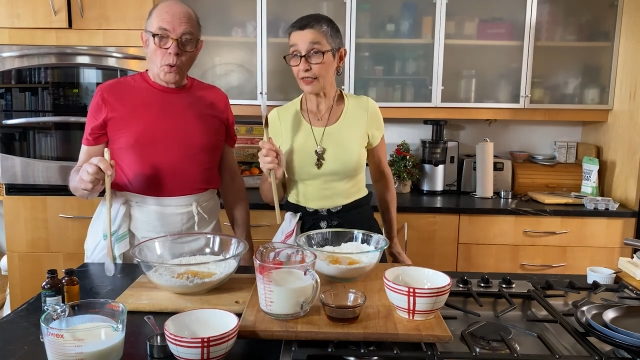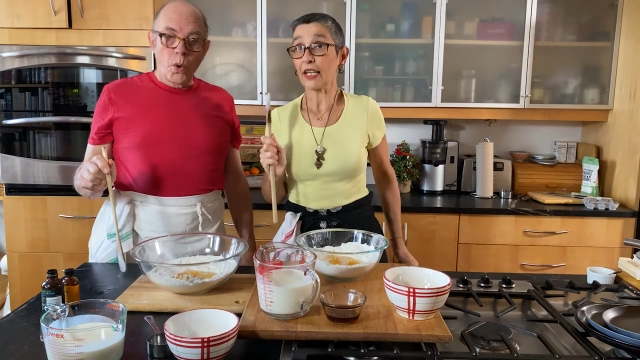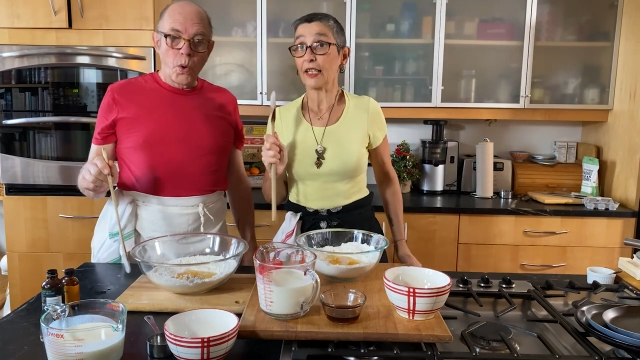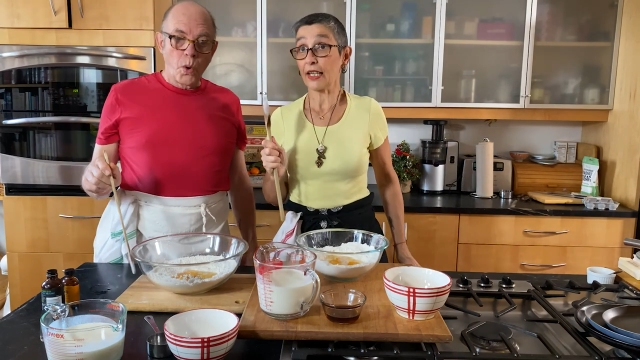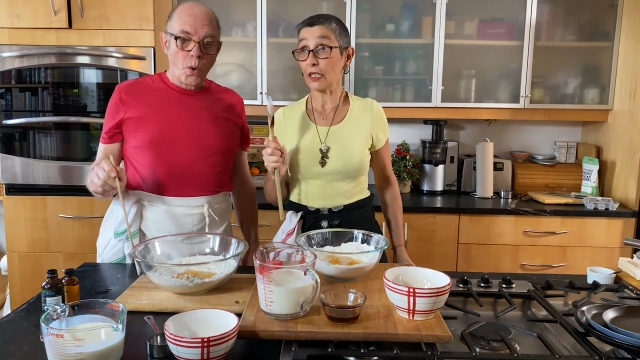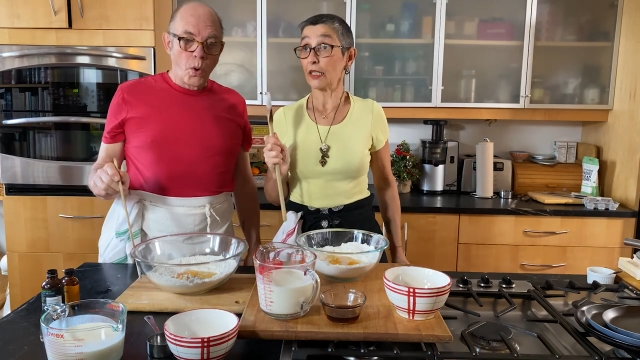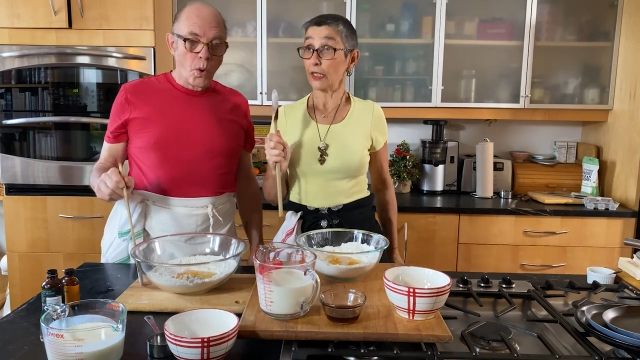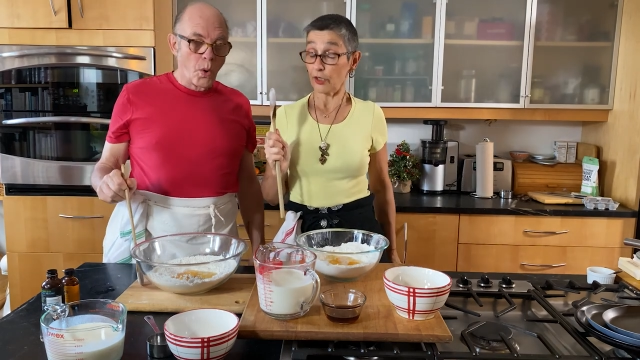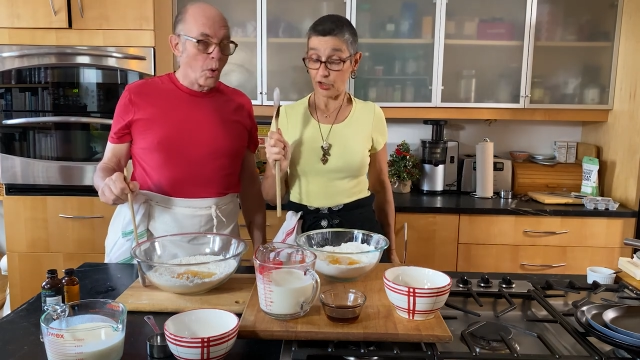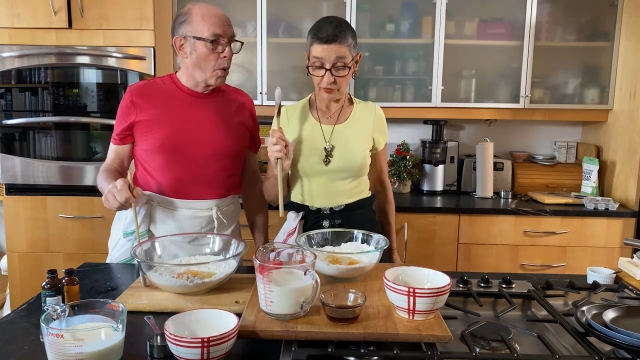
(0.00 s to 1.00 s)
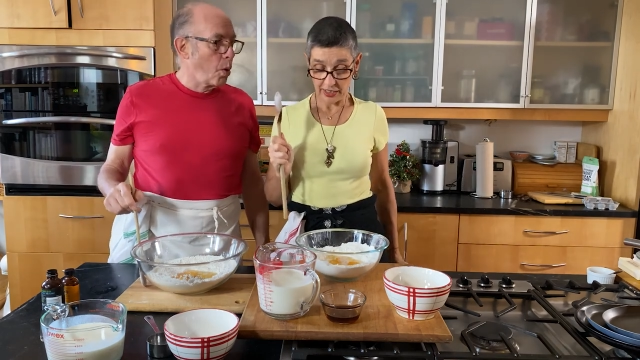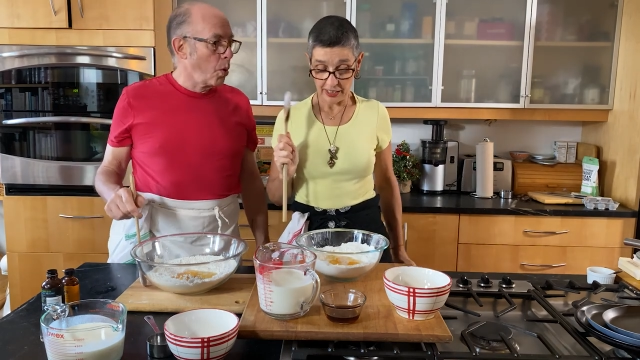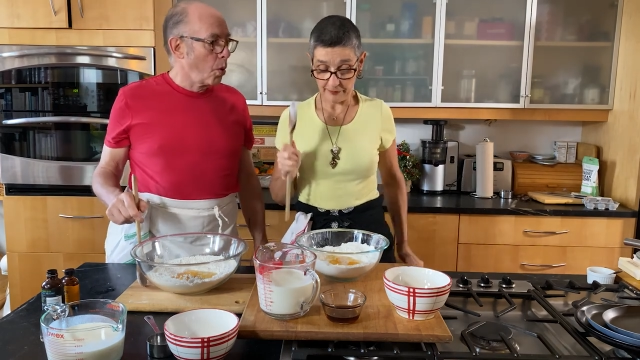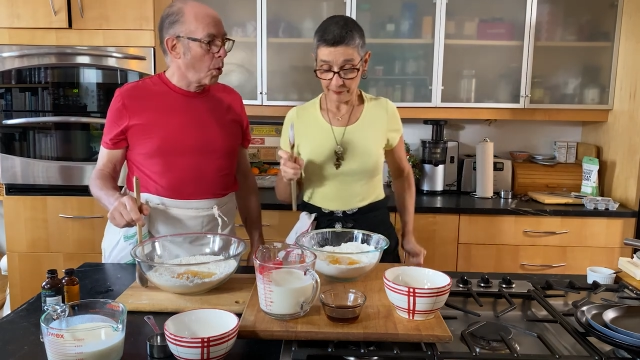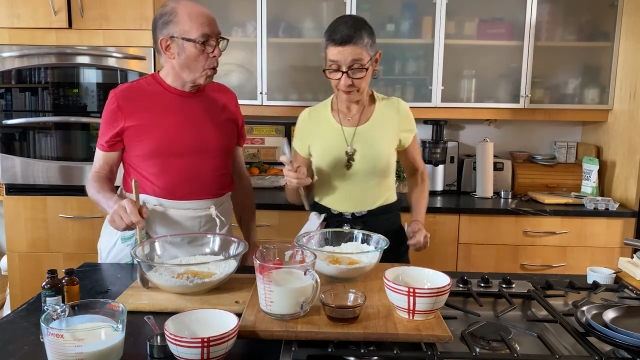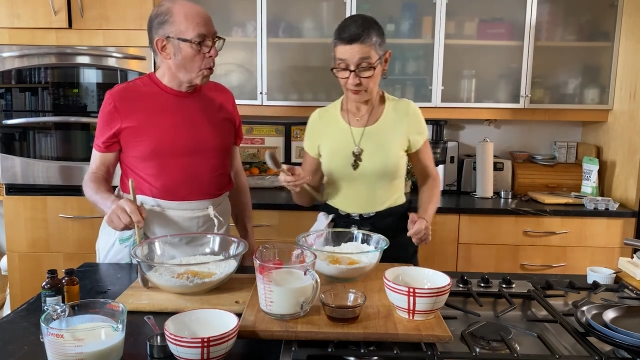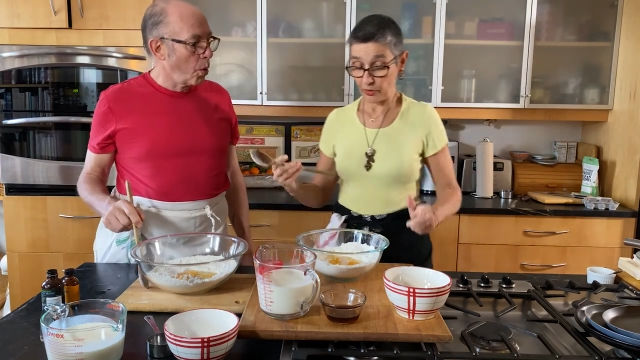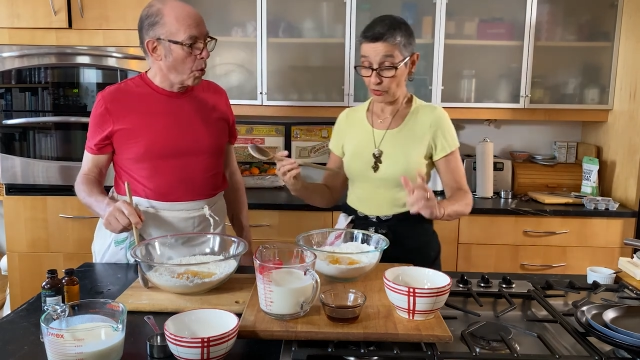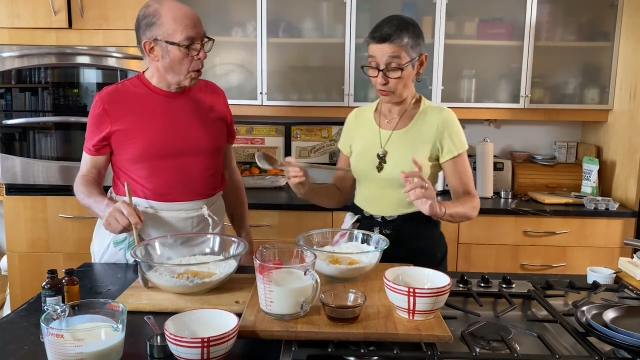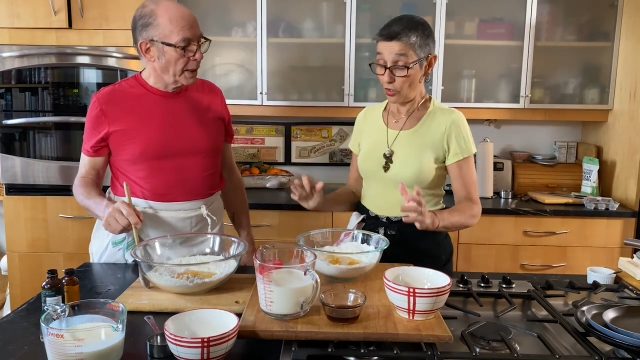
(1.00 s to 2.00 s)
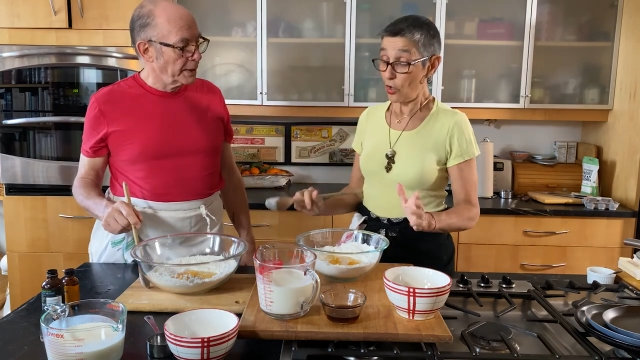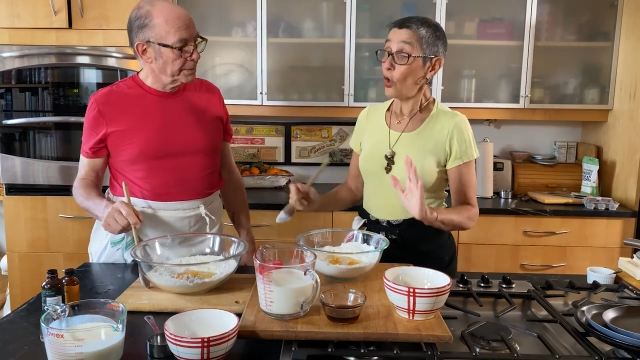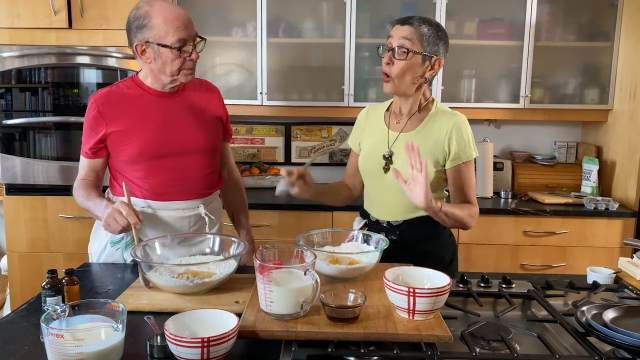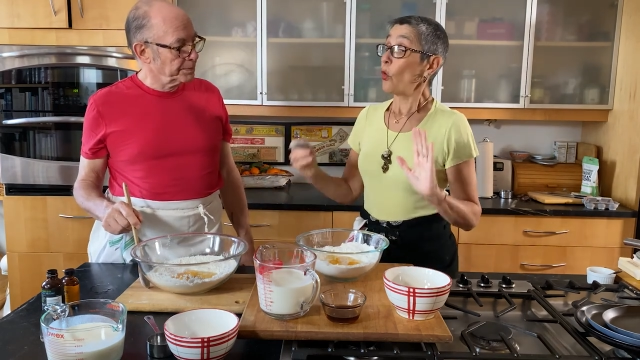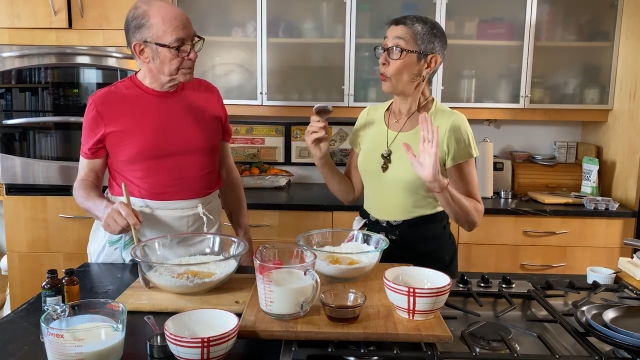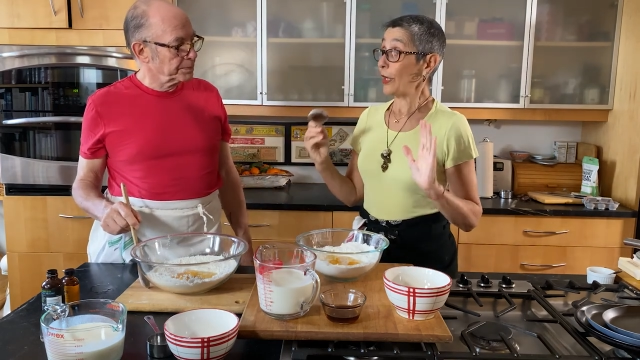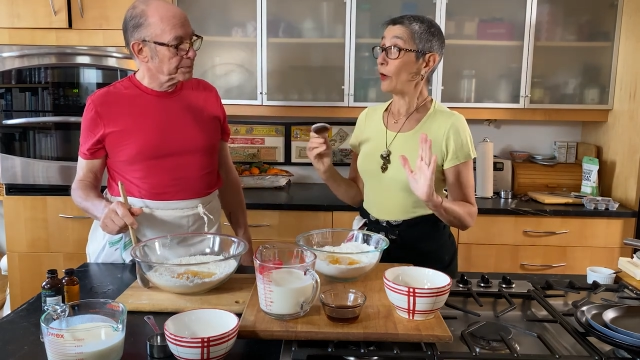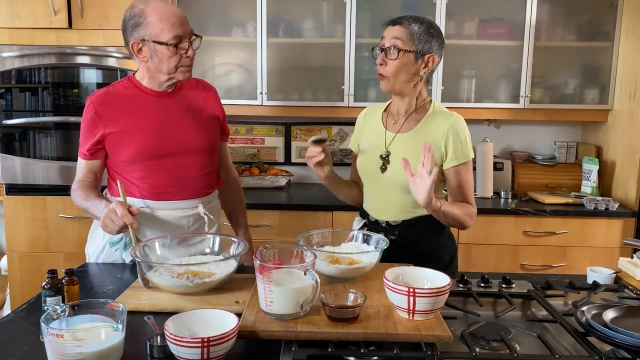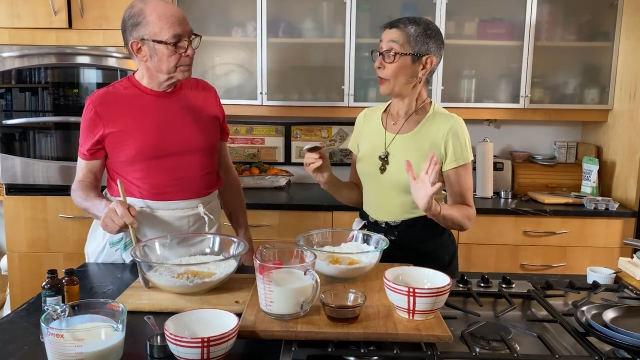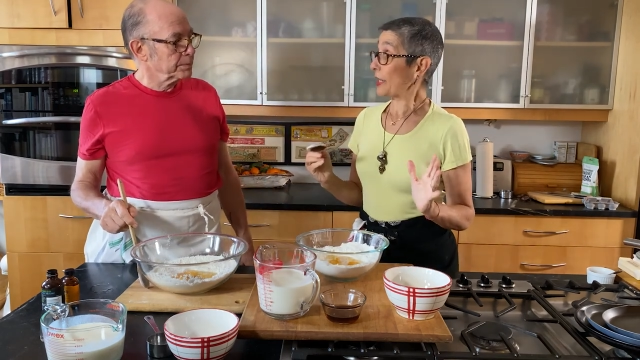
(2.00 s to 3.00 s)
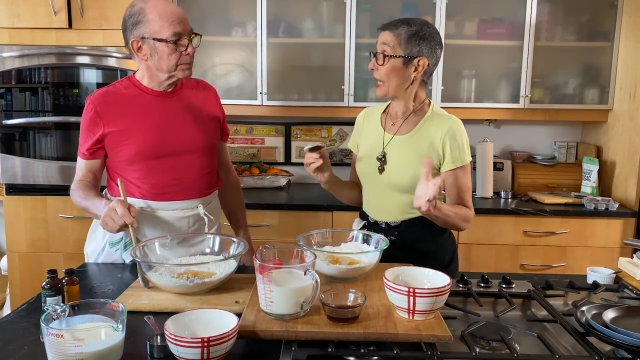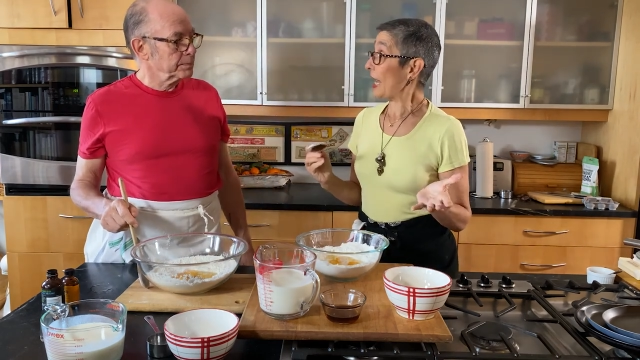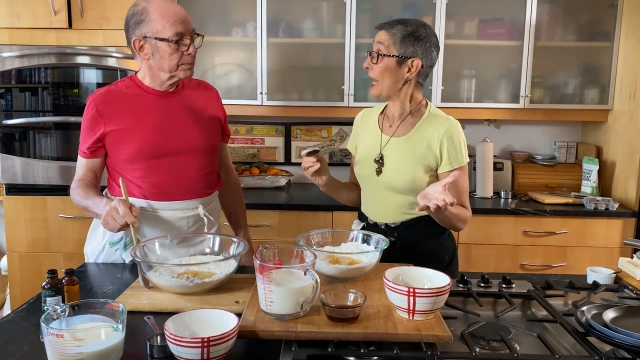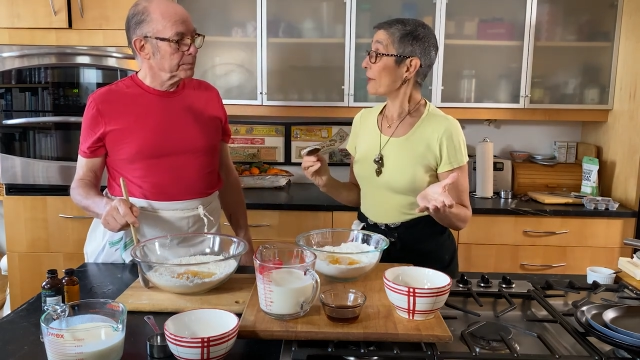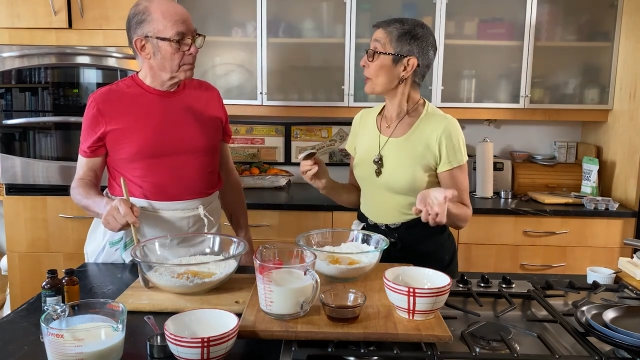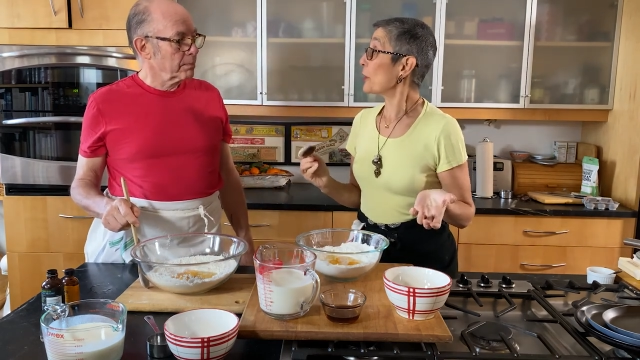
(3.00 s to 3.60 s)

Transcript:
Speaker 1: can get a little tricky because we don't want to have